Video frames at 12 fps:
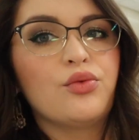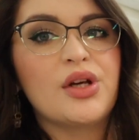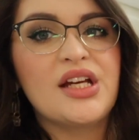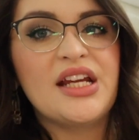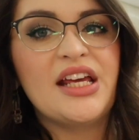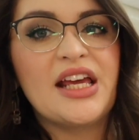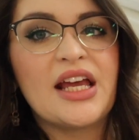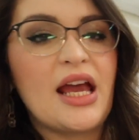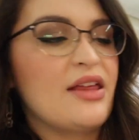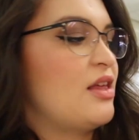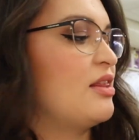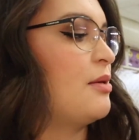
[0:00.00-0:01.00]
reading,
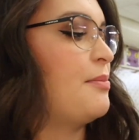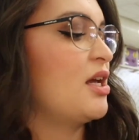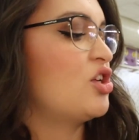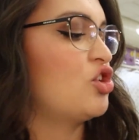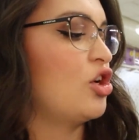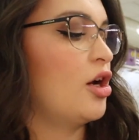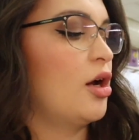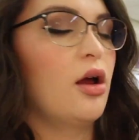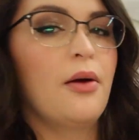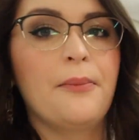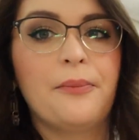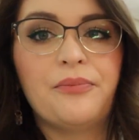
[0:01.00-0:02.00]
and then the picture
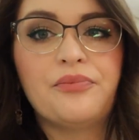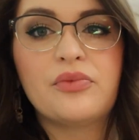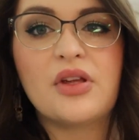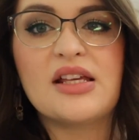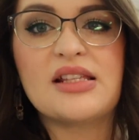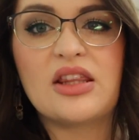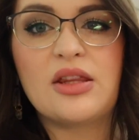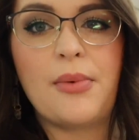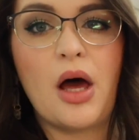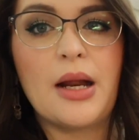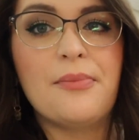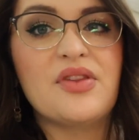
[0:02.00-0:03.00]
is at the
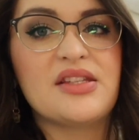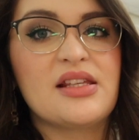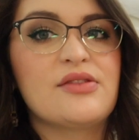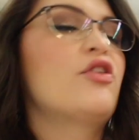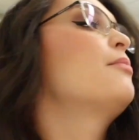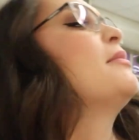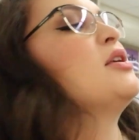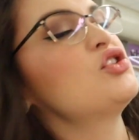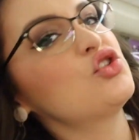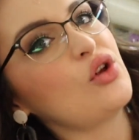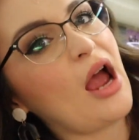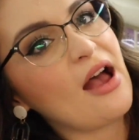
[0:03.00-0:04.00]
bottom. This is from Miss
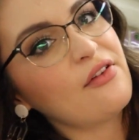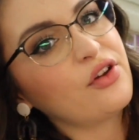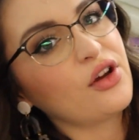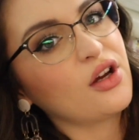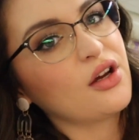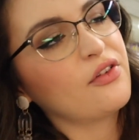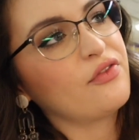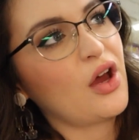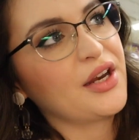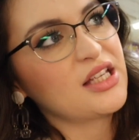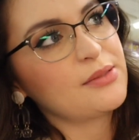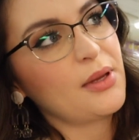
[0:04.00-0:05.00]
Giraffe, her
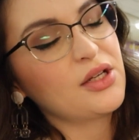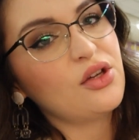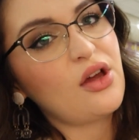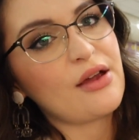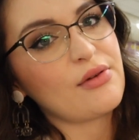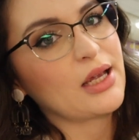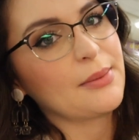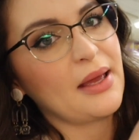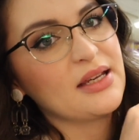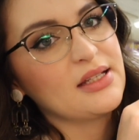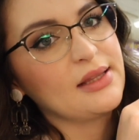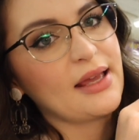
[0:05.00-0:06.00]
phonics bundle. I
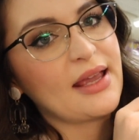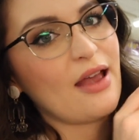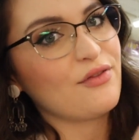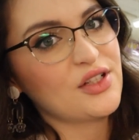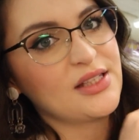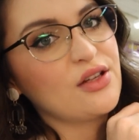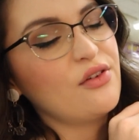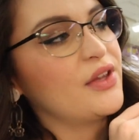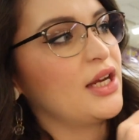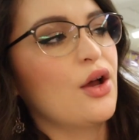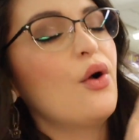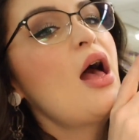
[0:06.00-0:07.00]
recommend in like every single
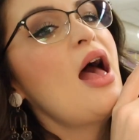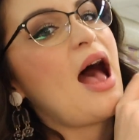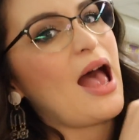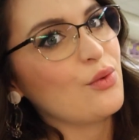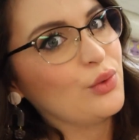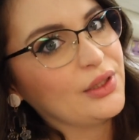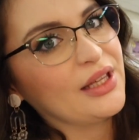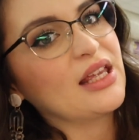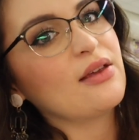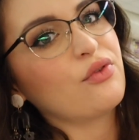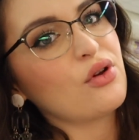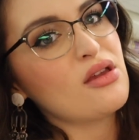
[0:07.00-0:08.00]
video. I will
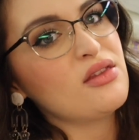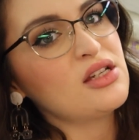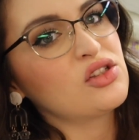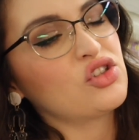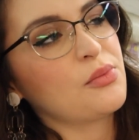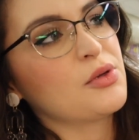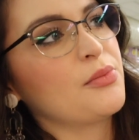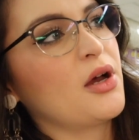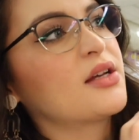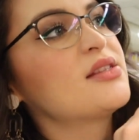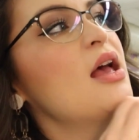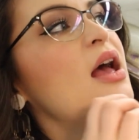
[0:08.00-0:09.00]
link it for you in the description
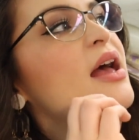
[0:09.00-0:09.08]
box.